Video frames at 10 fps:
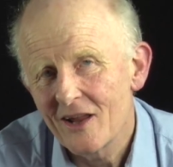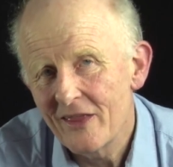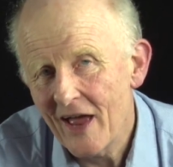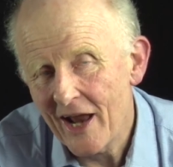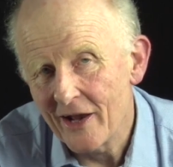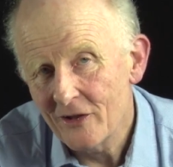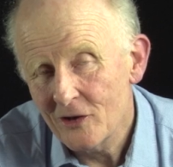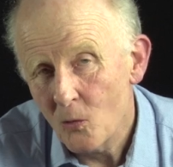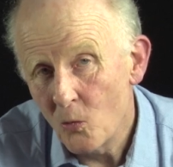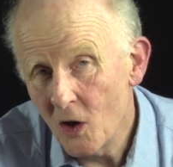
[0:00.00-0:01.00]

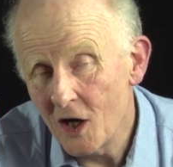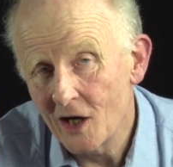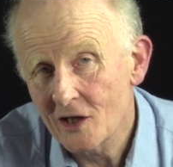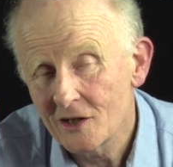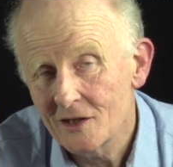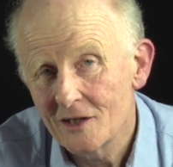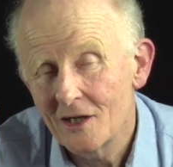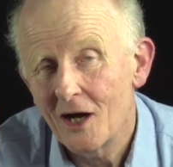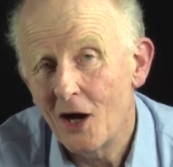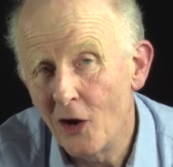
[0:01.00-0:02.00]
Then work
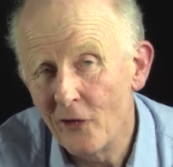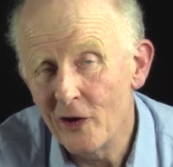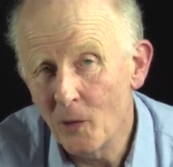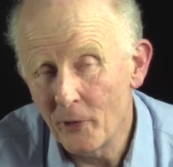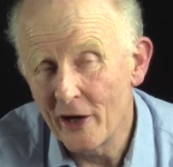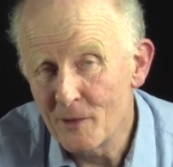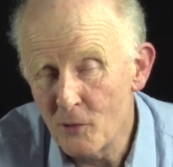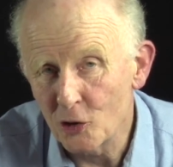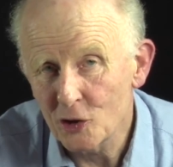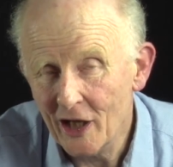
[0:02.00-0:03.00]
on the operating
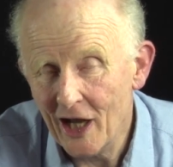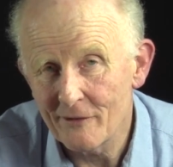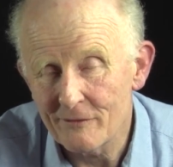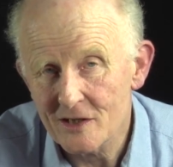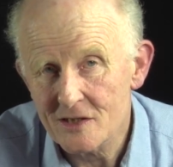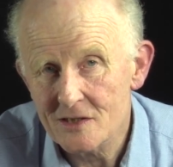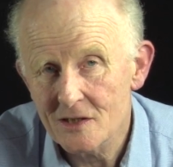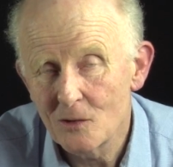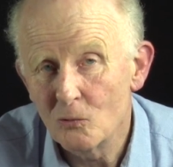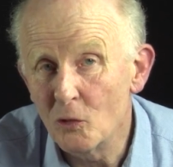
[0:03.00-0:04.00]
model canvas
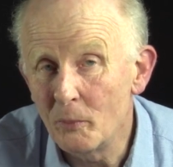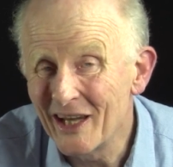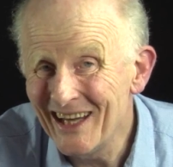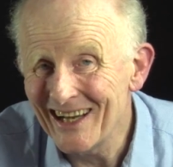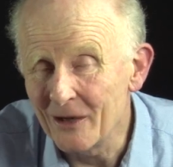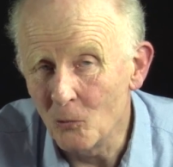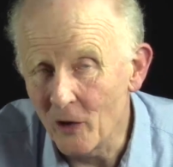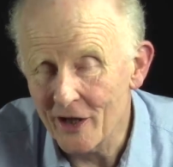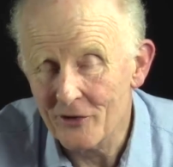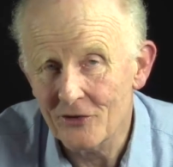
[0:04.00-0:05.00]
will begin
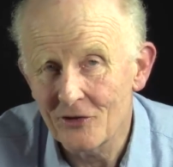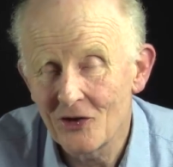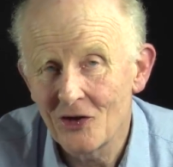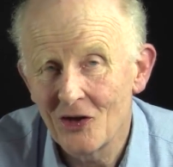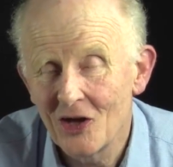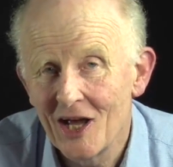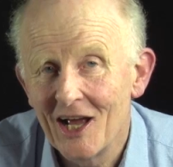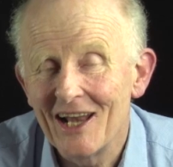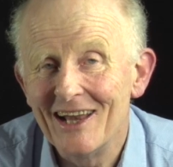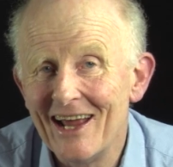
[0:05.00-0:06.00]
with
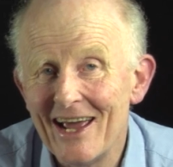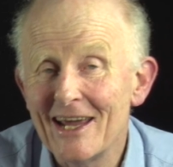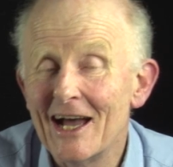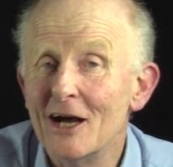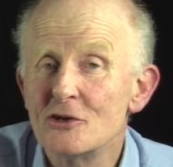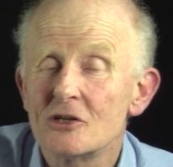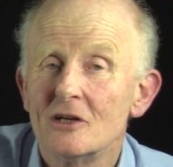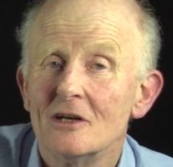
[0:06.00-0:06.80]
laying out